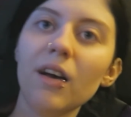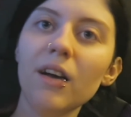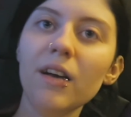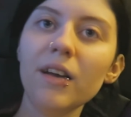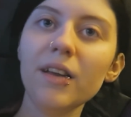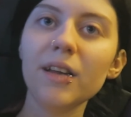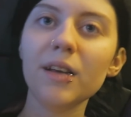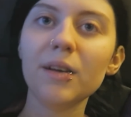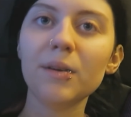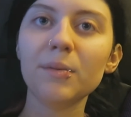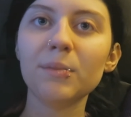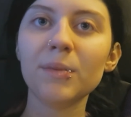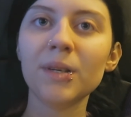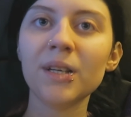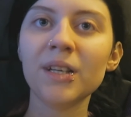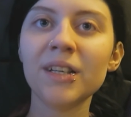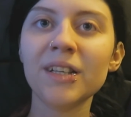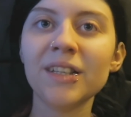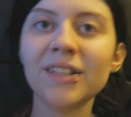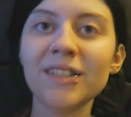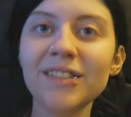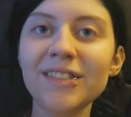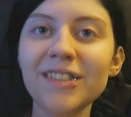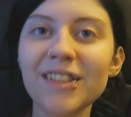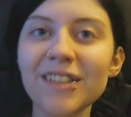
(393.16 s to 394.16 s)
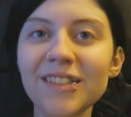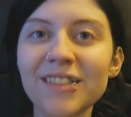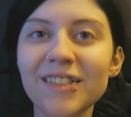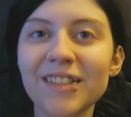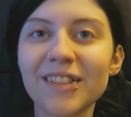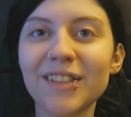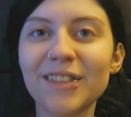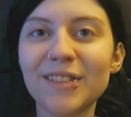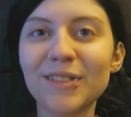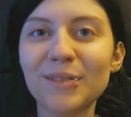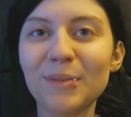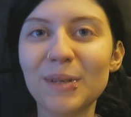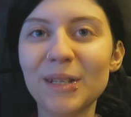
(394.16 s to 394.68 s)
I am just
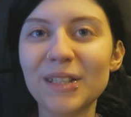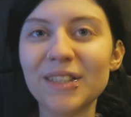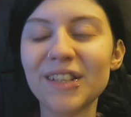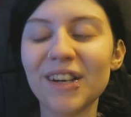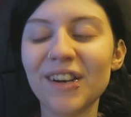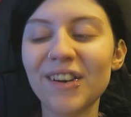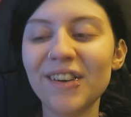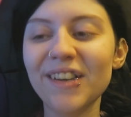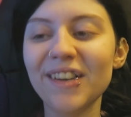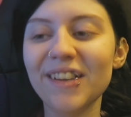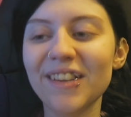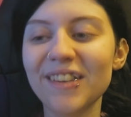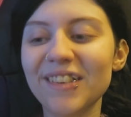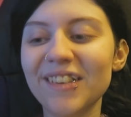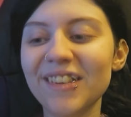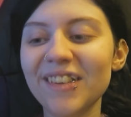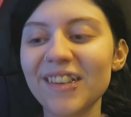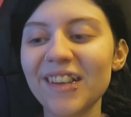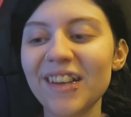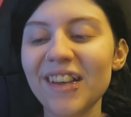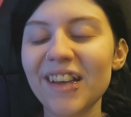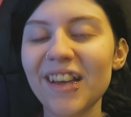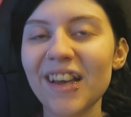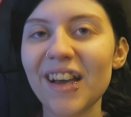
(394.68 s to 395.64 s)
a little bit tired.